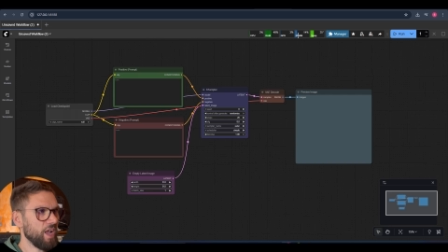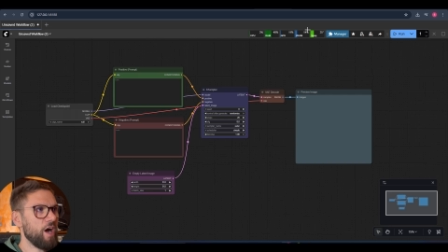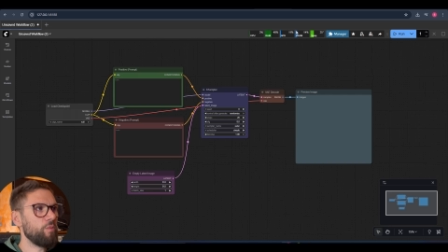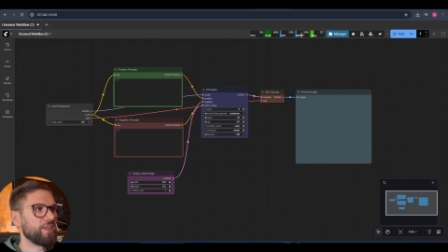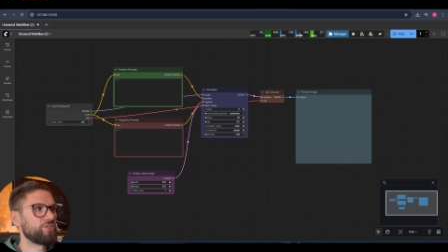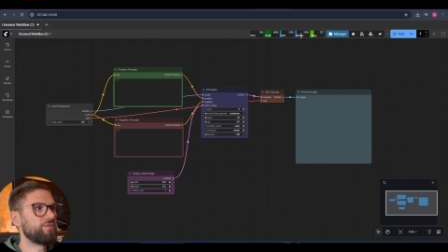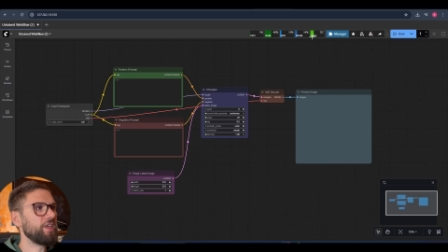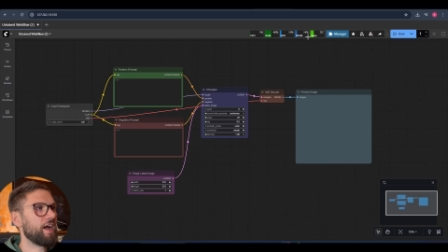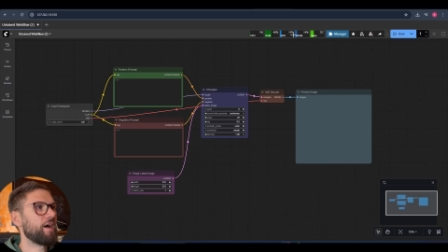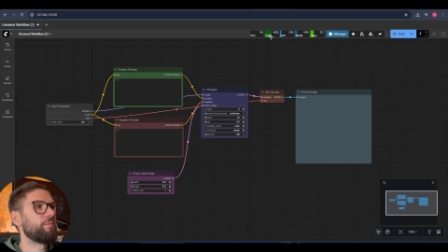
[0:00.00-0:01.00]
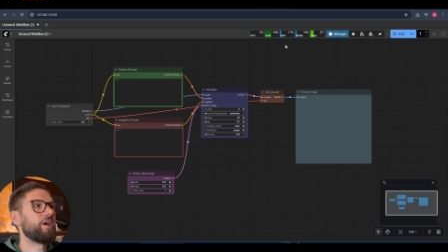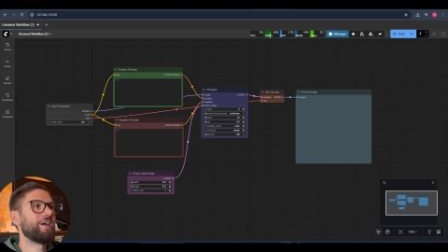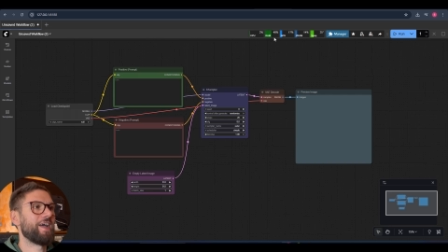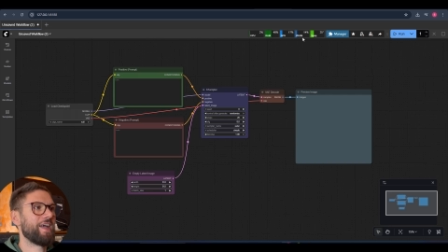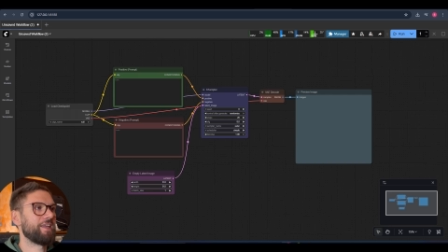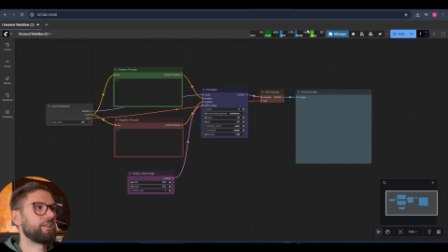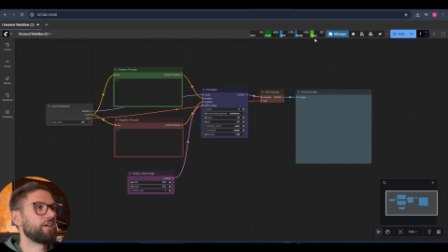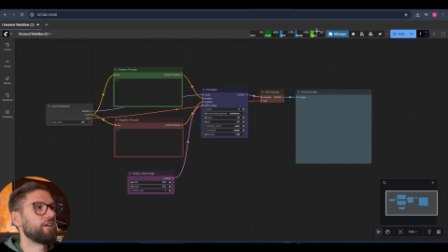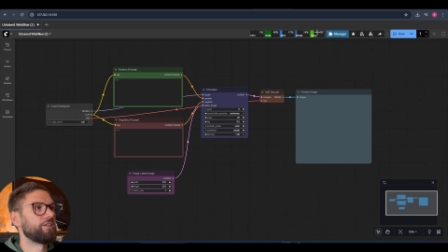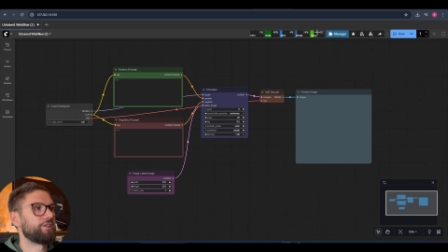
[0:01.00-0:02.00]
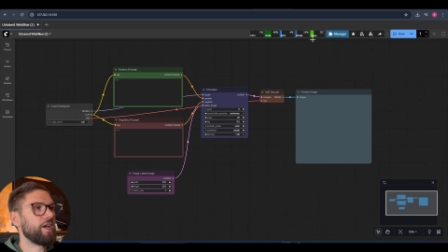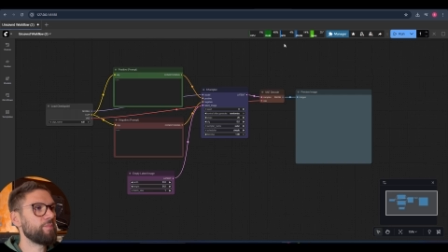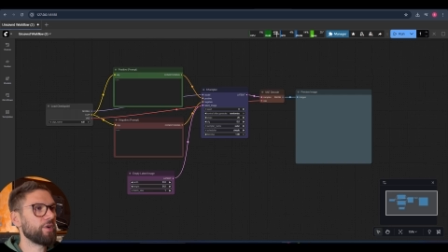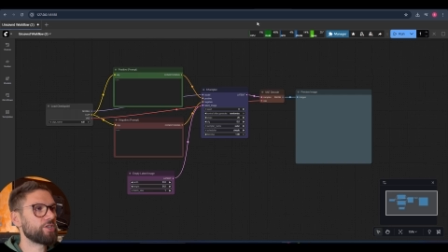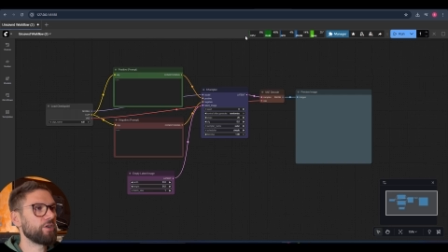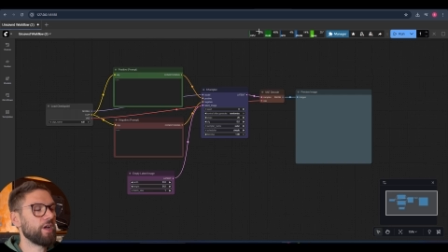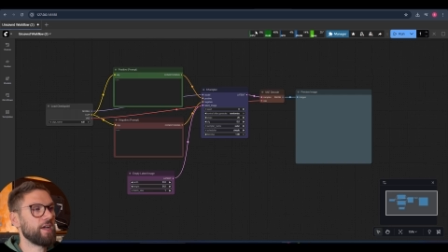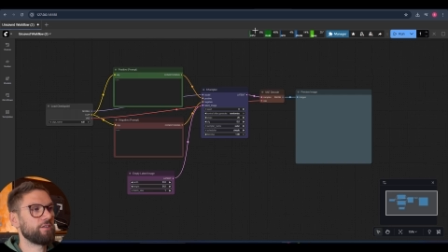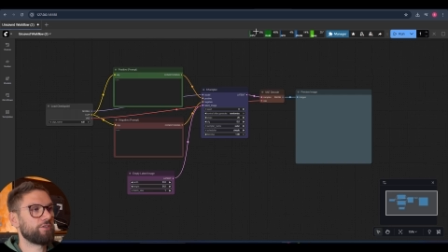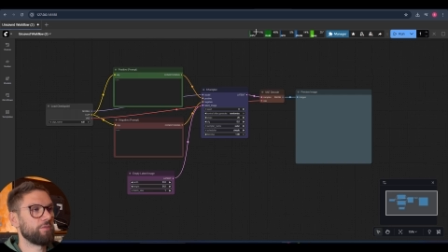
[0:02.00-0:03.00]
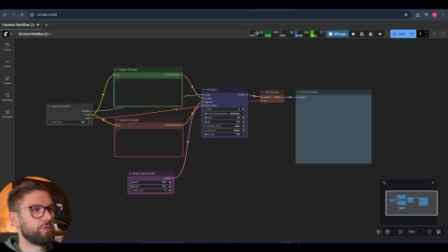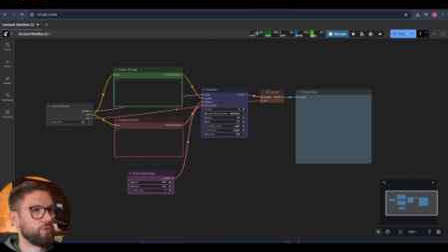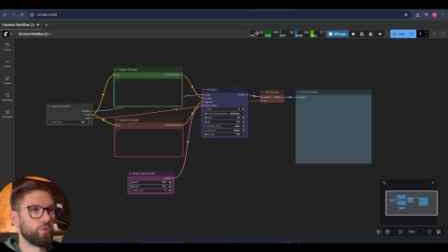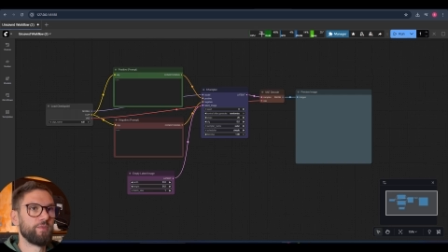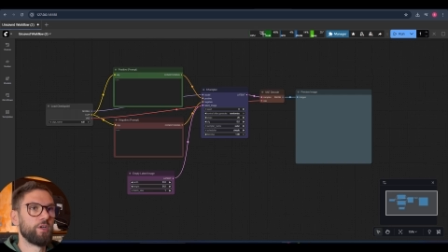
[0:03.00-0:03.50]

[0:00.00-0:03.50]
how much VRAM and uh, the temperature and the CPU.